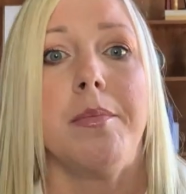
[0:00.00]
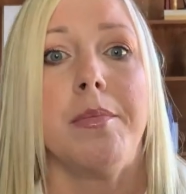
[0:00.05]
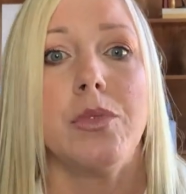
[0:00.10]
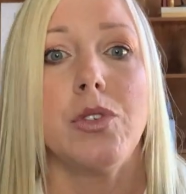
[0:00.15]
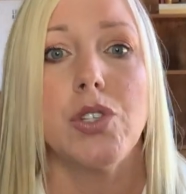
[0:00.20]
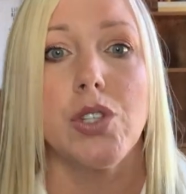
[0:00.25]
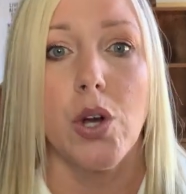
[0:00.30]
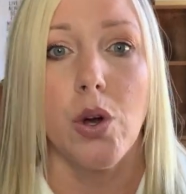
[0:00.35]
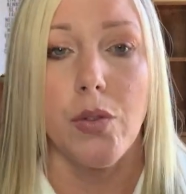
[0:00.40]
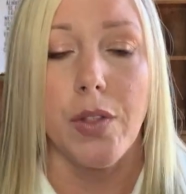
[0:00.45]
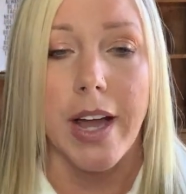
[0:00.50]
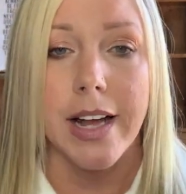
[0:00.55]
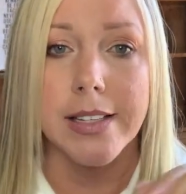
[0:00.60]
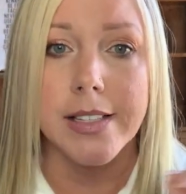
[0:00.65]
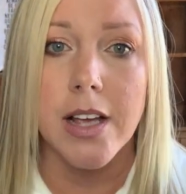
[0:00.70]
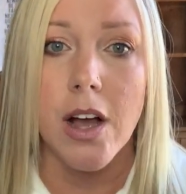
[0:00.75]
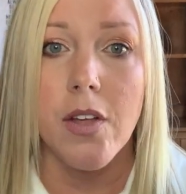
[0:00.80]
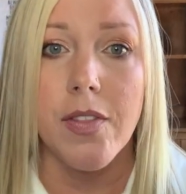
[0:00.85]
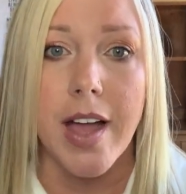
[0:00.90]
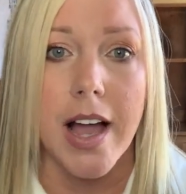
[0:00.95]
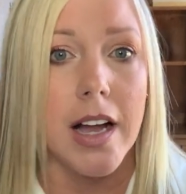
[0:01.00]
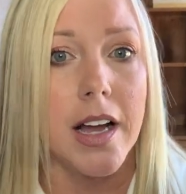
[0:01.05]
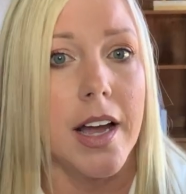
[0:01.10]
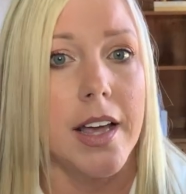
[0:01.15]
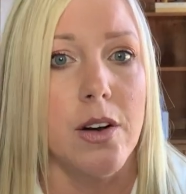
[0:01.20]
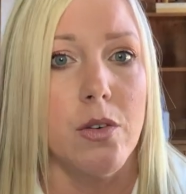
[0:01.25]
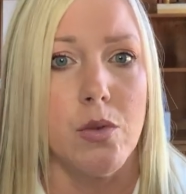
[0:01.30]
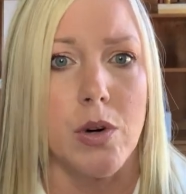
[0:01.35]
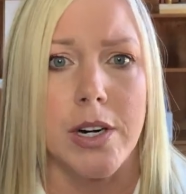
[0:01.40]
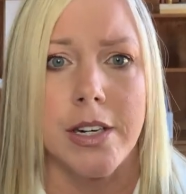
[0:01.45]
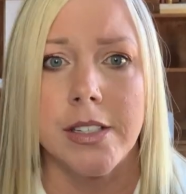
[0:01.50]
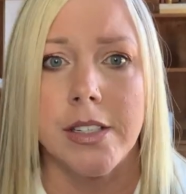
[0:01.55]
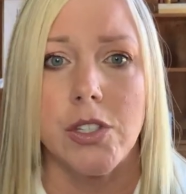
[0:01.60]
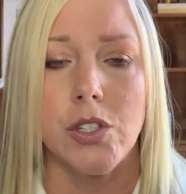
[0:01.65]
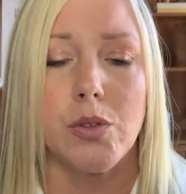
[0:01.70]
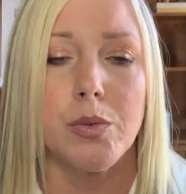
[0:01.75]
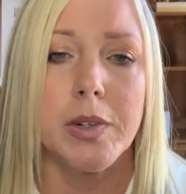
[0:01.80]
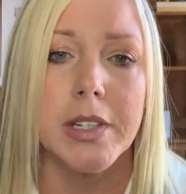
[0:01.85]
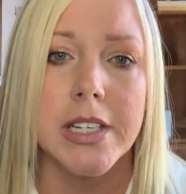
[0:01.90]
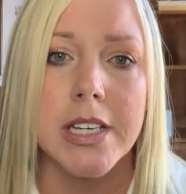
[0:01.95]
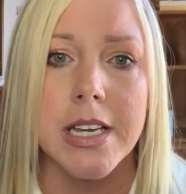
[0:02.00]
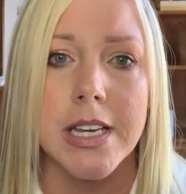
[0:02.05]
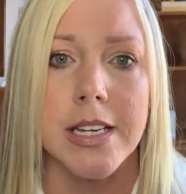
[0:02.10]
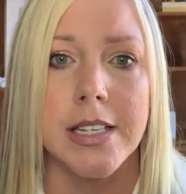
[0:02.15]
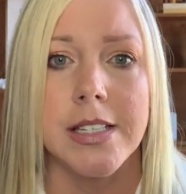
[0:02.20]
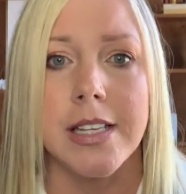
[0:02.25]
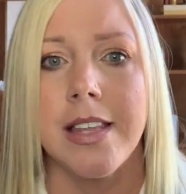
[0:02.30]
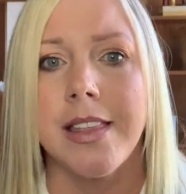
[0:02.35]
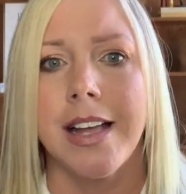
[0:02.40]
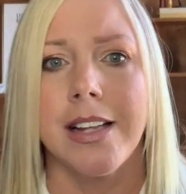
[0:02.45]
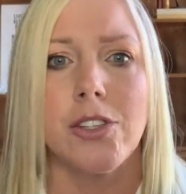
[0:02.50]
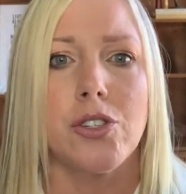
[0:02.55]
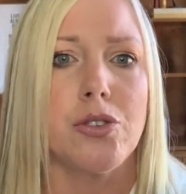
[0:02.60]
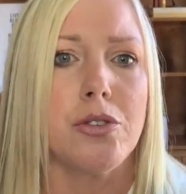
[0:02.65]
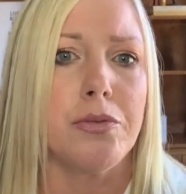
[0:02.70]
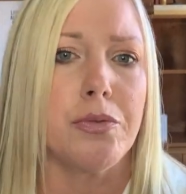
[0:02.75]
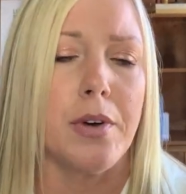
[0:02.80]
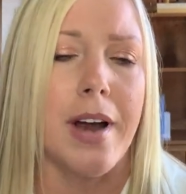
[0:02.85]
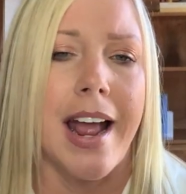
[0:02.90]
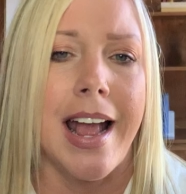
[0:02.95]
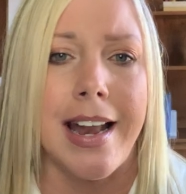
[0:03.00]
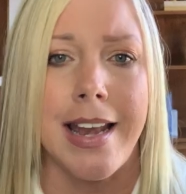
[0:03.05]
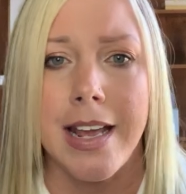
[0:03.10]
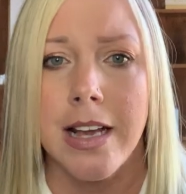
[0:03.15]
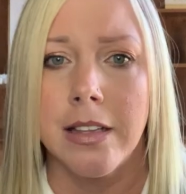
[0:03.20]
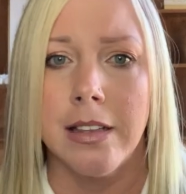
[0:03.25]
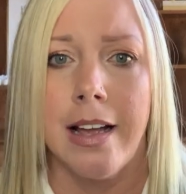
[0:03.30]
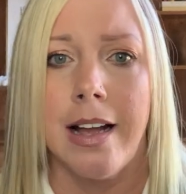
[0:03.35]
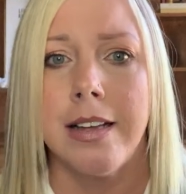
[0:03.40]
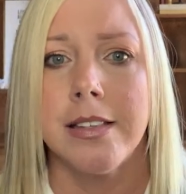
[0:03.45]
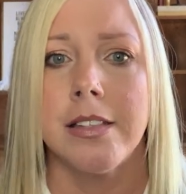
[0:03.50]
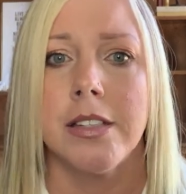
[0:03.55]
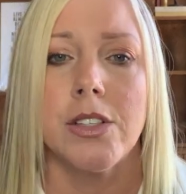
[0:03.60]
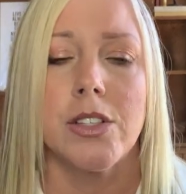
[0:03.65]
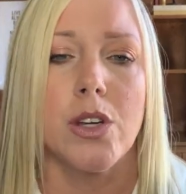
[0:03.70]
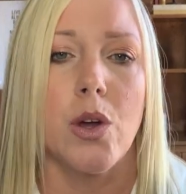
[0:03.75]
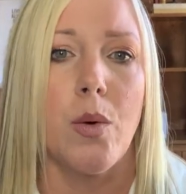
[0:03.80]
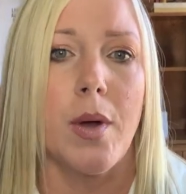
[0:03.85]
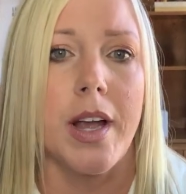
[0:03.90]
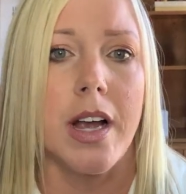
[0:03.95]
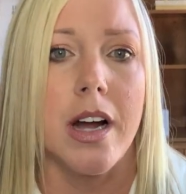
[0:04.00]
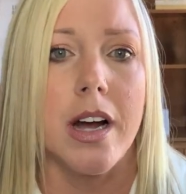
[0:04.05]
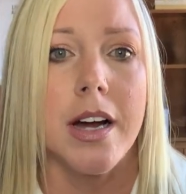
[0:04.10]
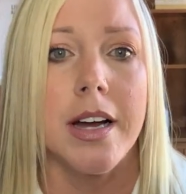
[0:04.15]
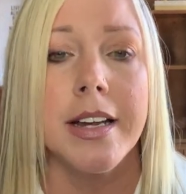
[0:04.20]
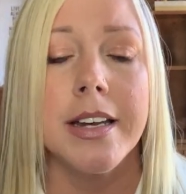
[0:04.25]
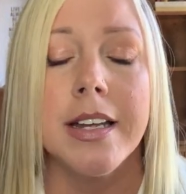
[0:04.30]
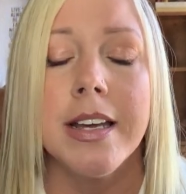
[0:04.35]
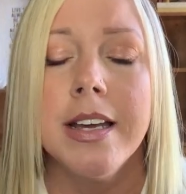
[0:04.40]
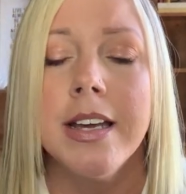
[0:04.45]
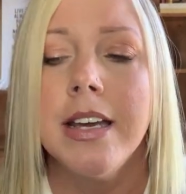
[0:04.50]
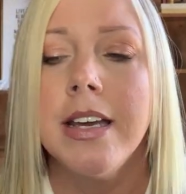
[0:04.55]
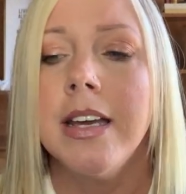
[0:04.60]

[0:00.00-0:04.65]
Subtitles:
So that's how that kind of works. It's really easy, and that's true for any class that's going on.